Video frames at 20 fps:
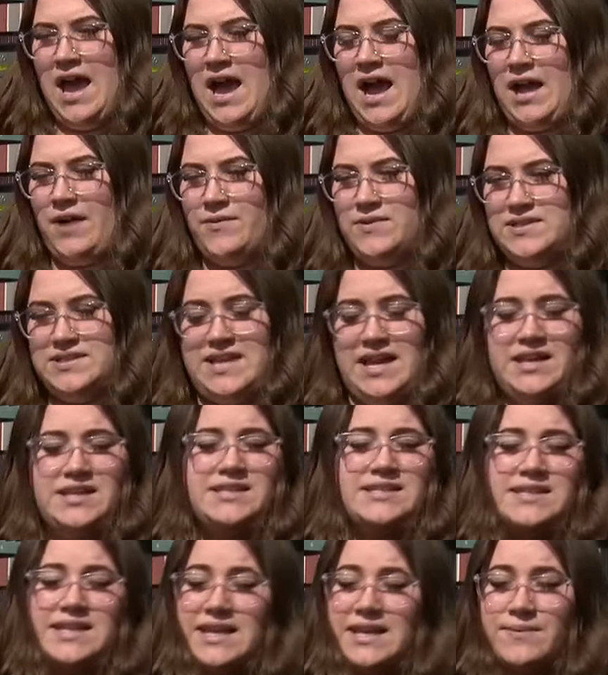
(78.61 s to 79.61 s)
I was dead
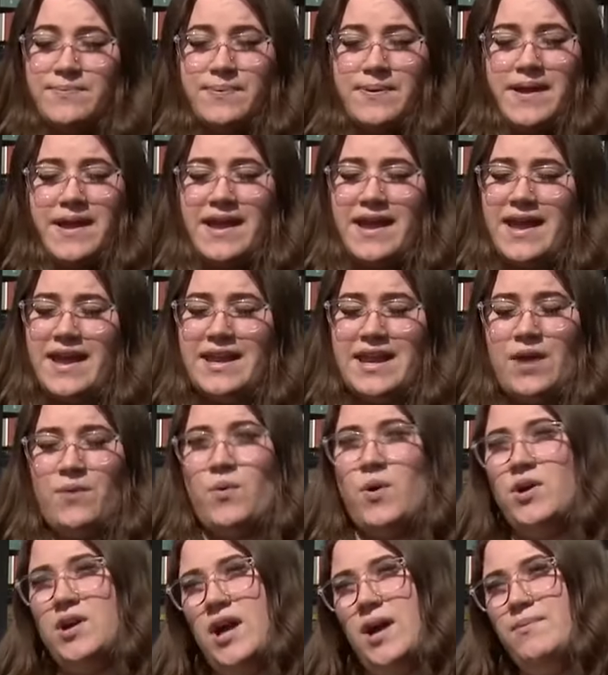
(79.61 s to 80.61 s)
asleep, and I
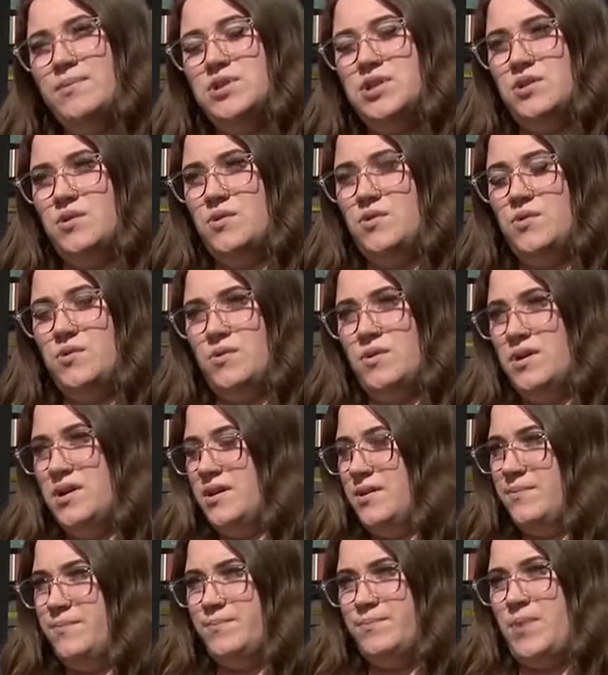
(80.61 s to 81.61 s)
woke up to
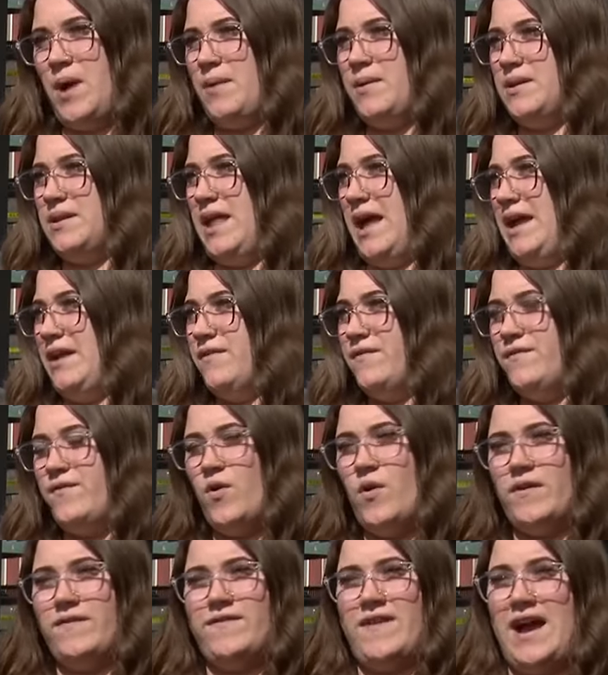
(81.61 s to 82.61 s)
probably like
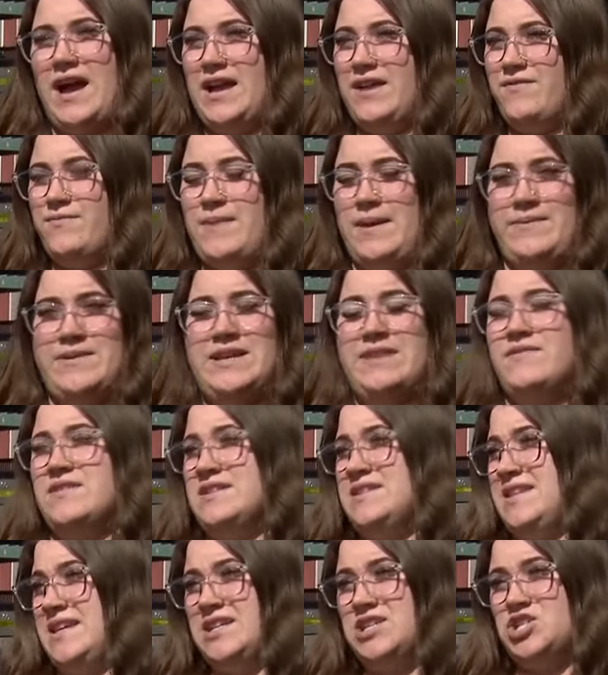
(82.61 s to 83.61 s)
four or five, maybe even
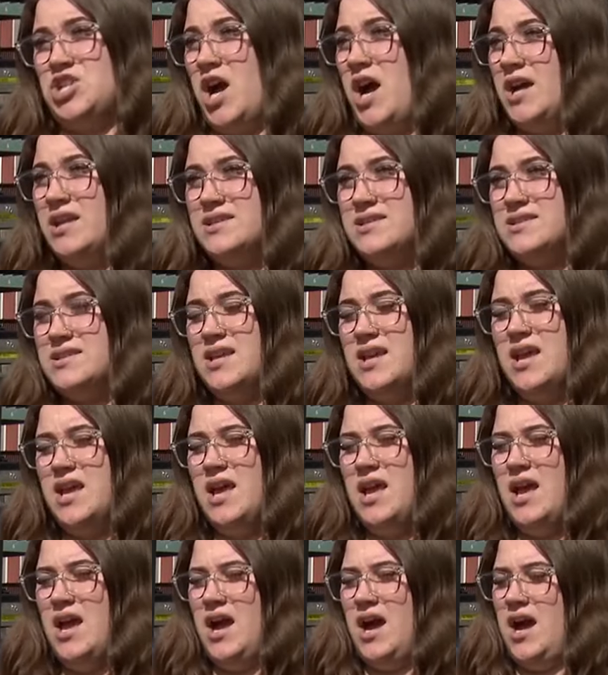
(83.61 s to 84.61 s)
six shots.
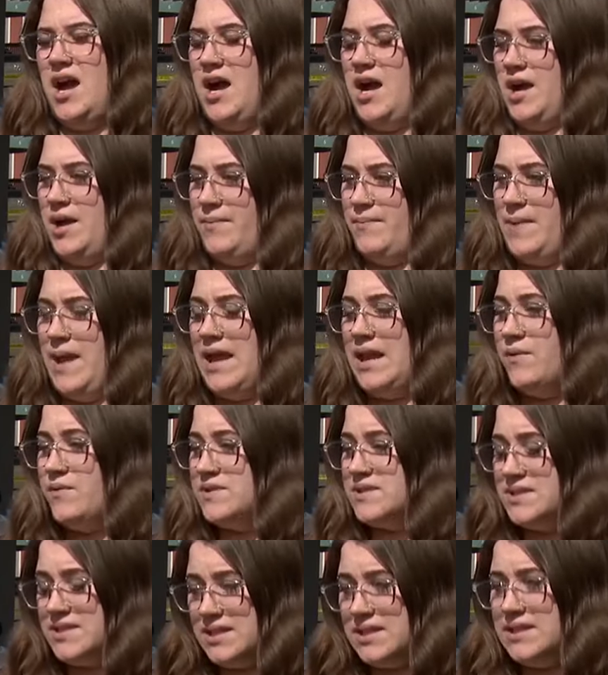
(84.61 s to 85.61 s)
Um, and it
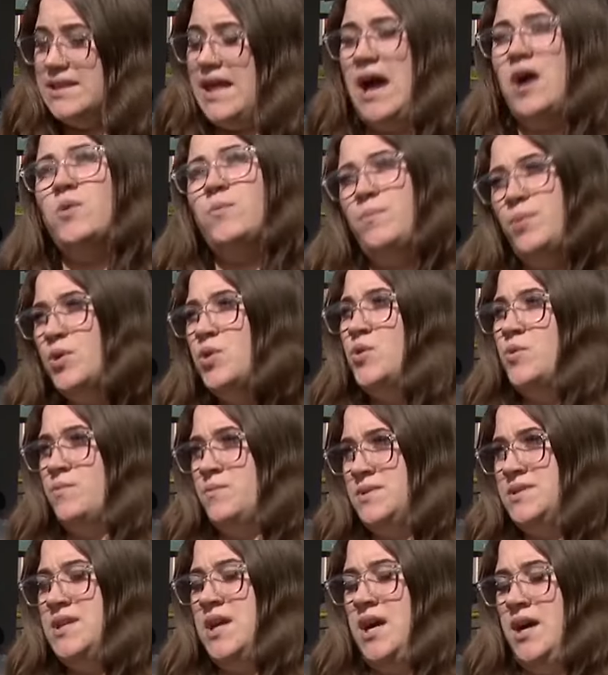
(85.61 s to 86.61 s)
was loud
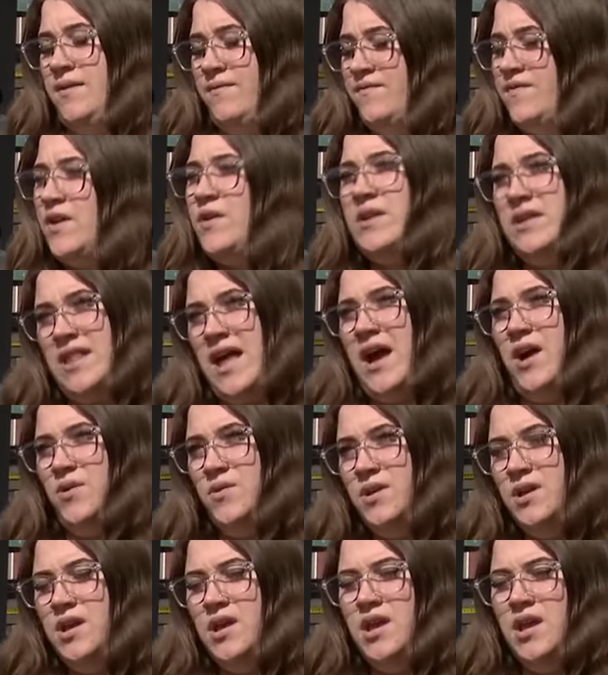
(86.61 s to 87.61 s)
booms, um, very loud.